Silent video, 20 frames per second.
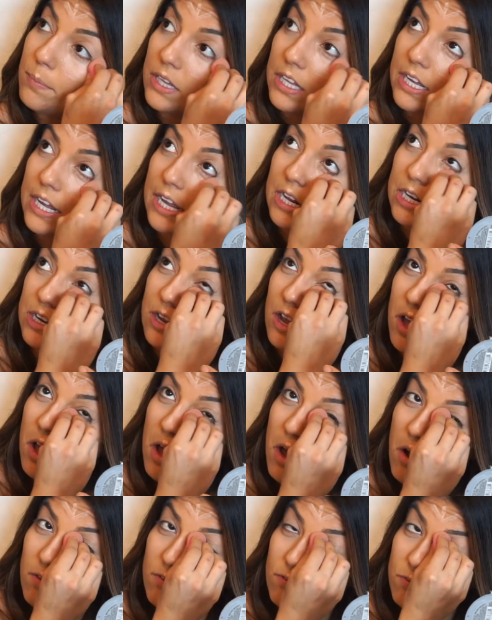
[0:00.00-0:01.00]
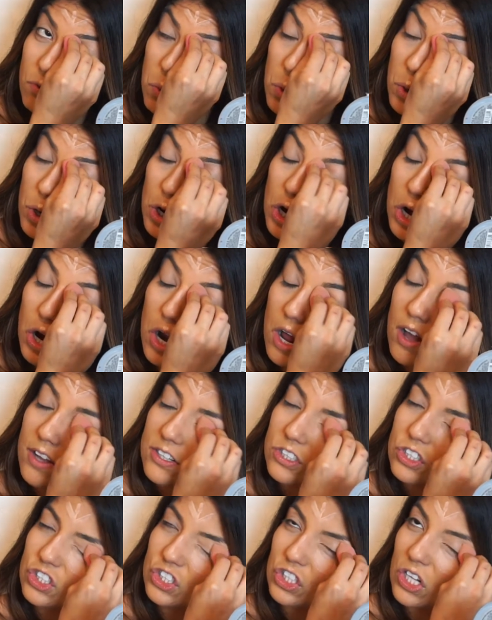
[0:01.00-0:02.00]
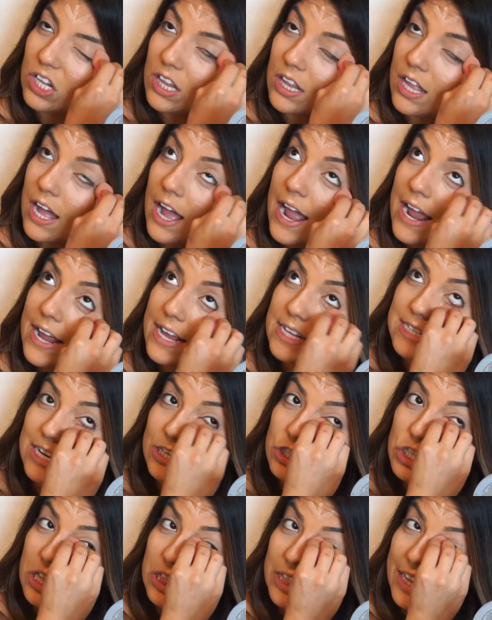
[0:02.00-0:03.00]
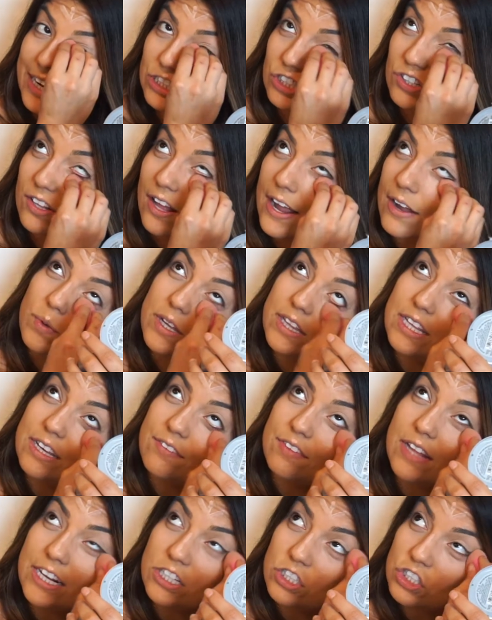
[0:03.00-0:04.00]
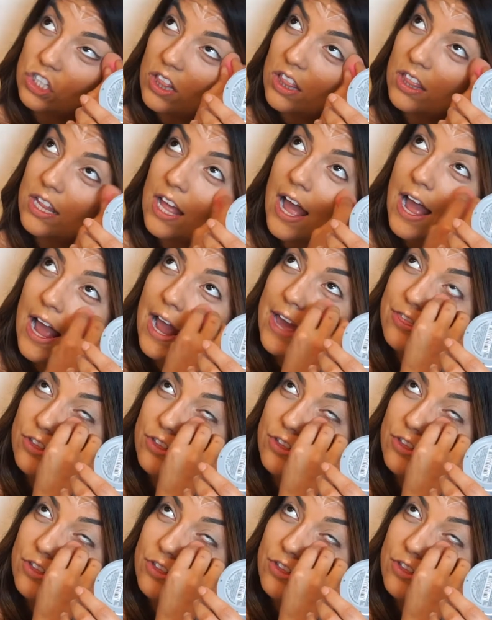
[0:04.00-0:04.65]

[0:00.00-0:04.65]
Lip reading: planned for July. It's actually late July. We leave like July